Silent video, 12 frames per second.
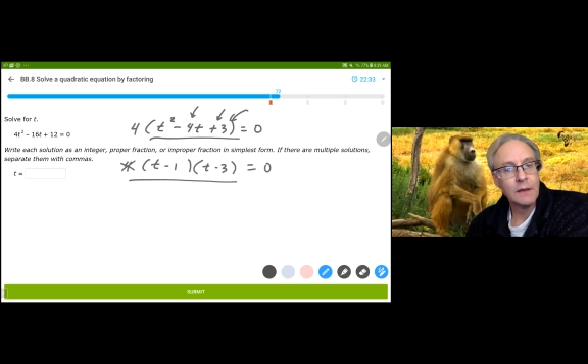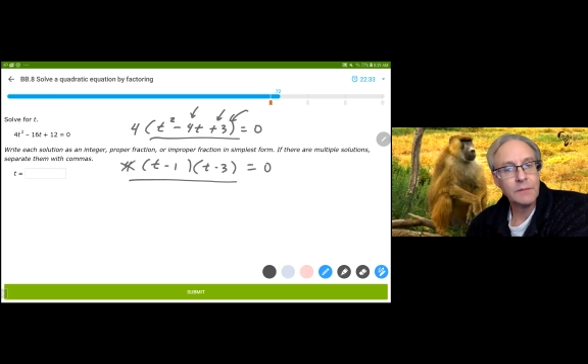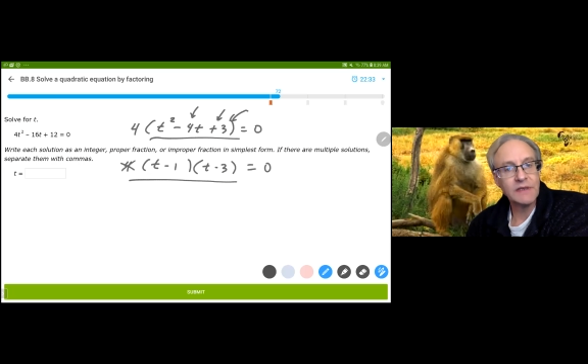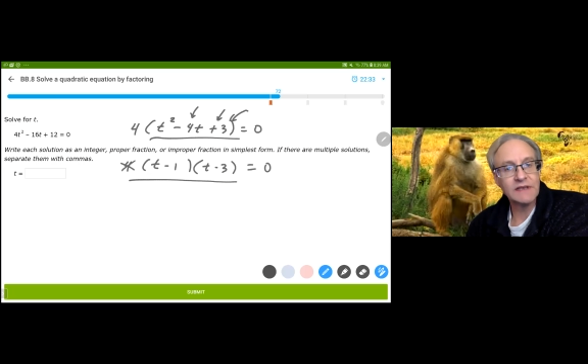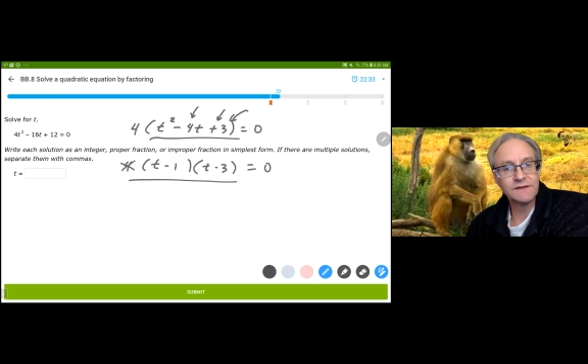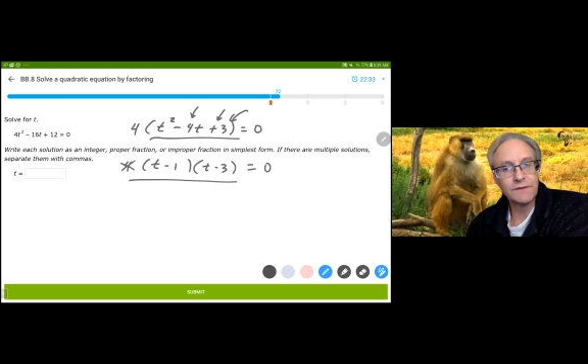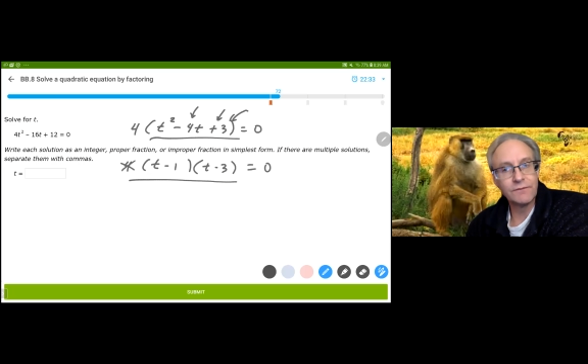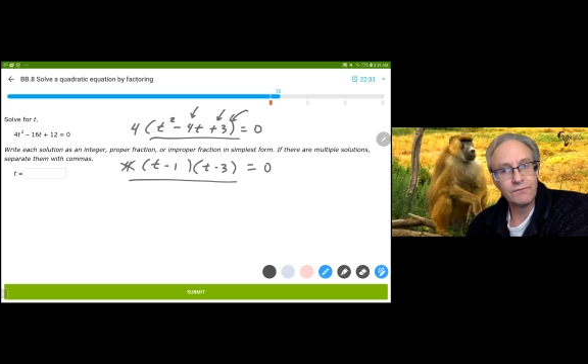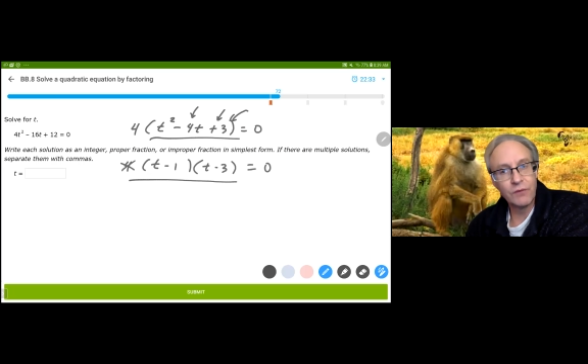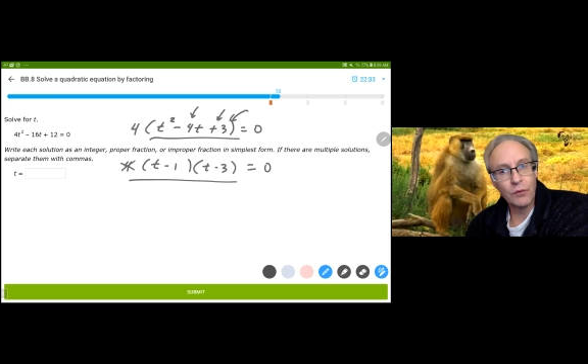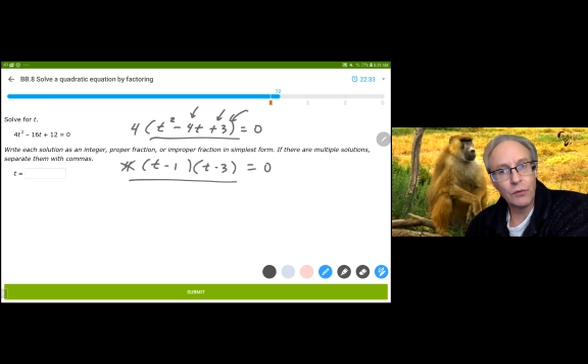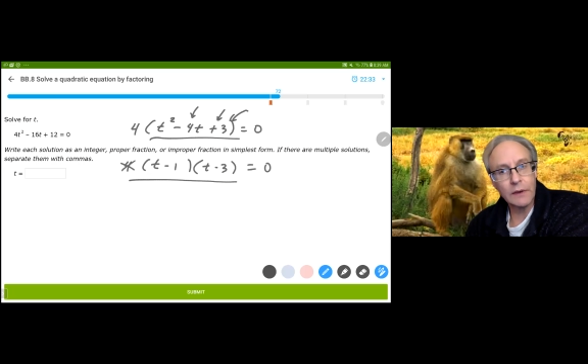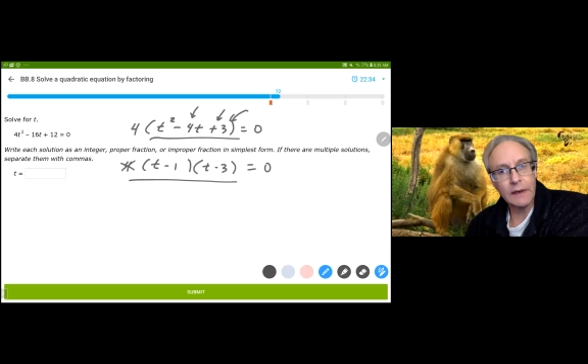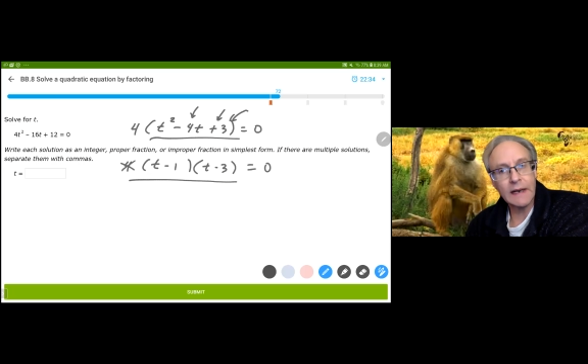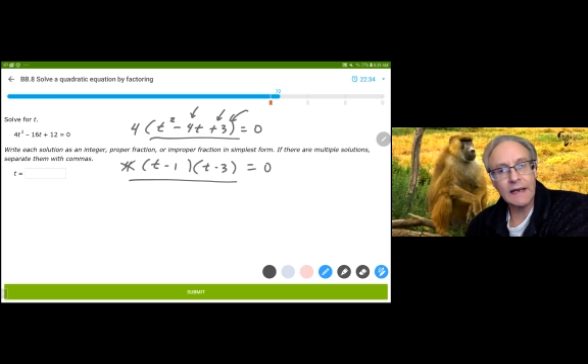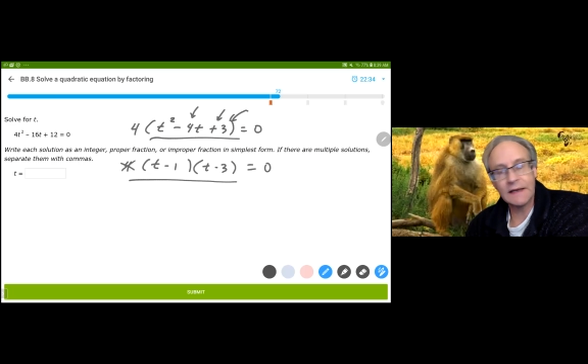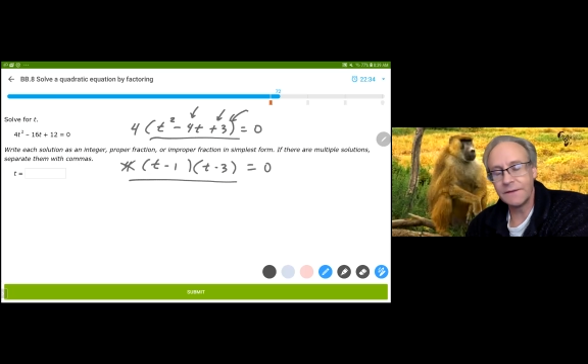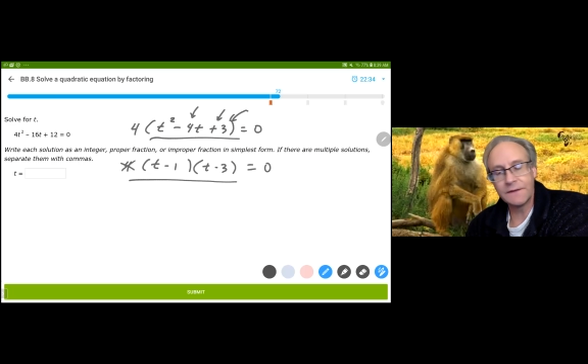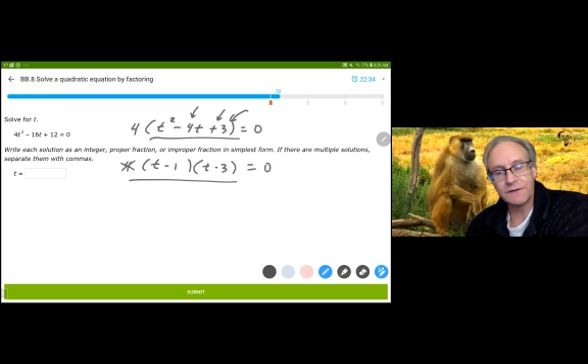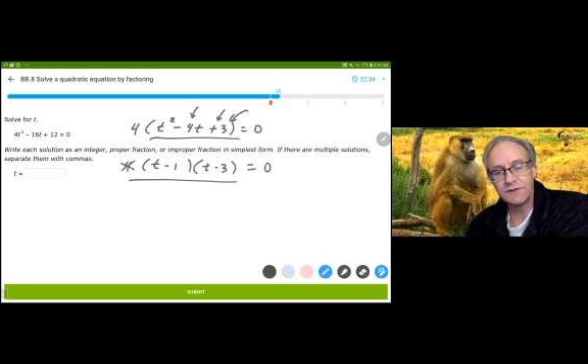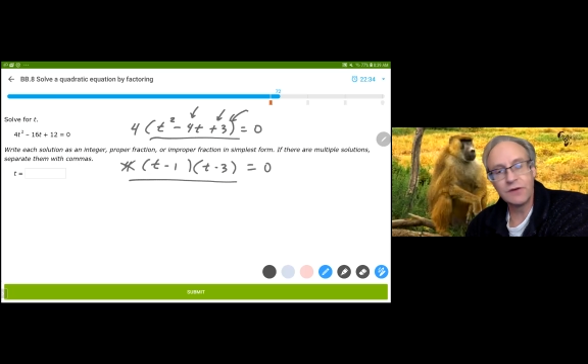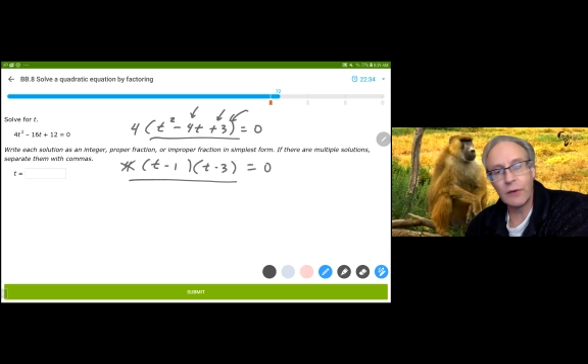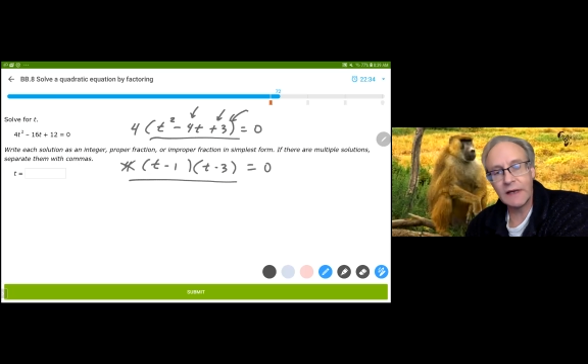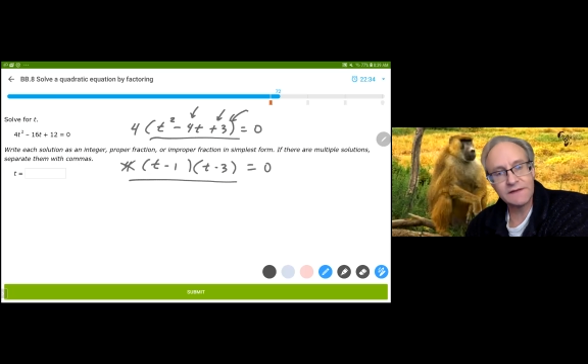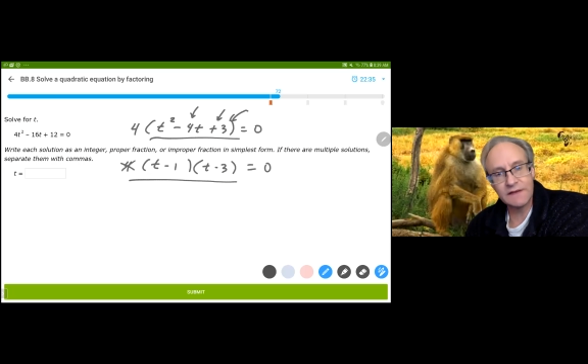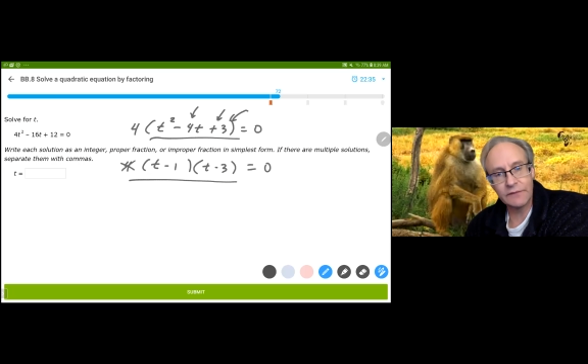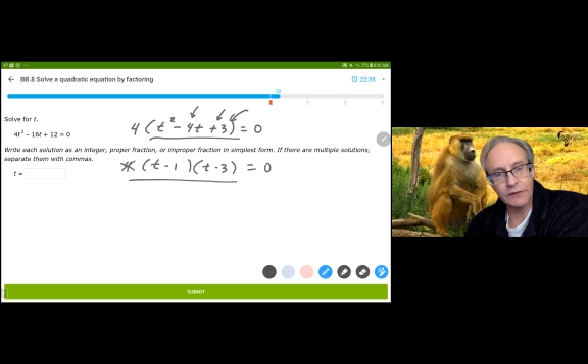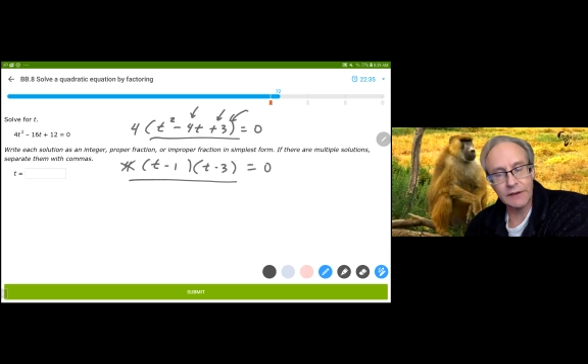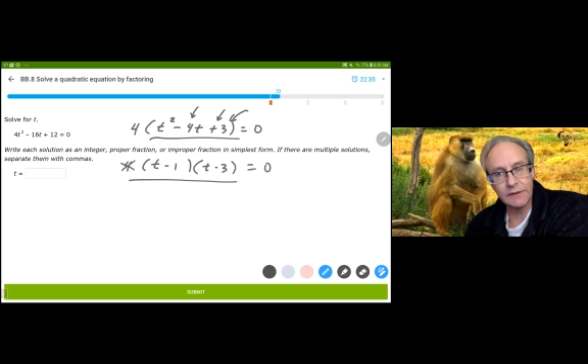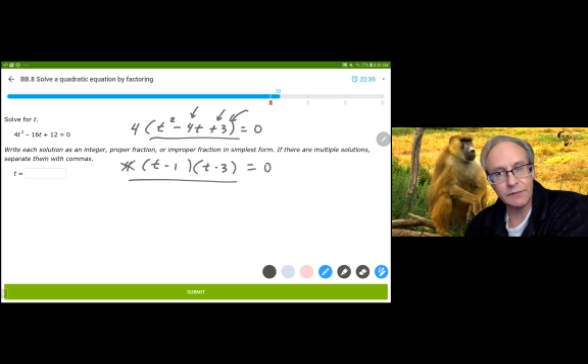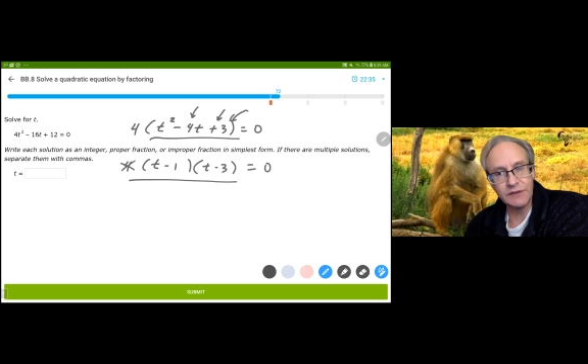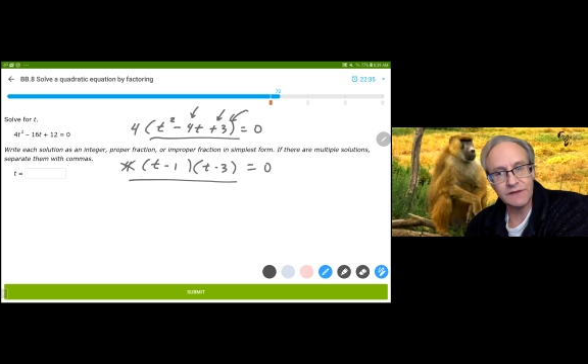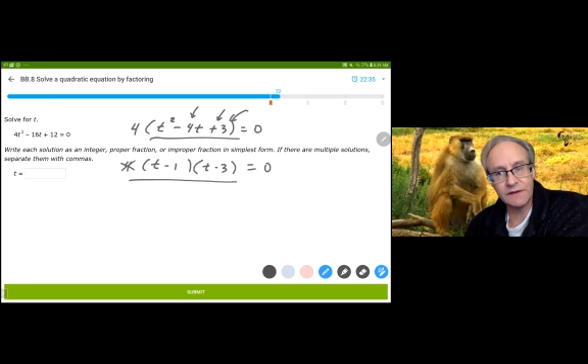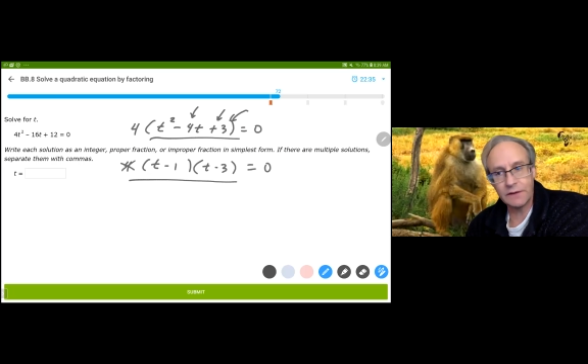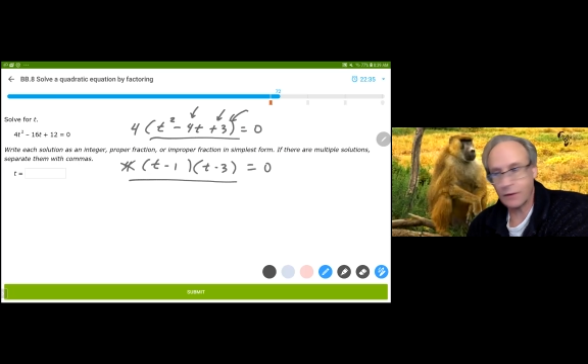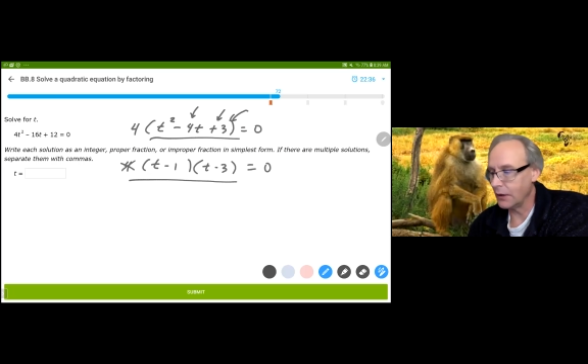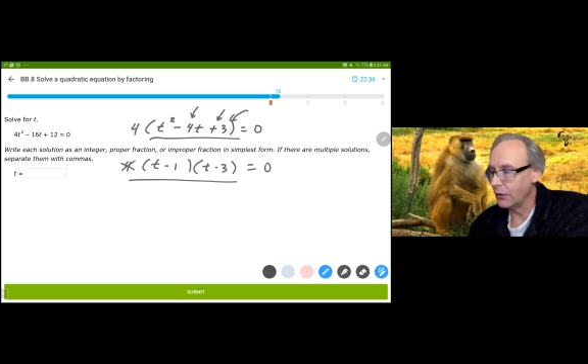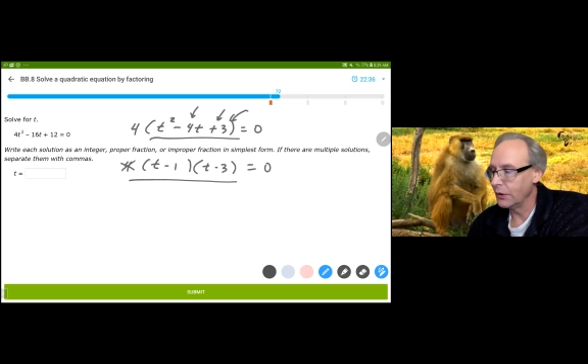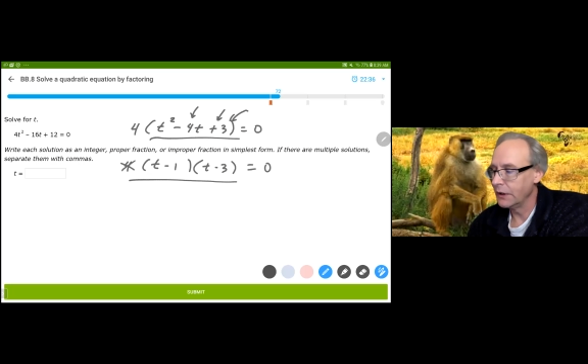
Because the 4, there's no way it's ever going to be 0.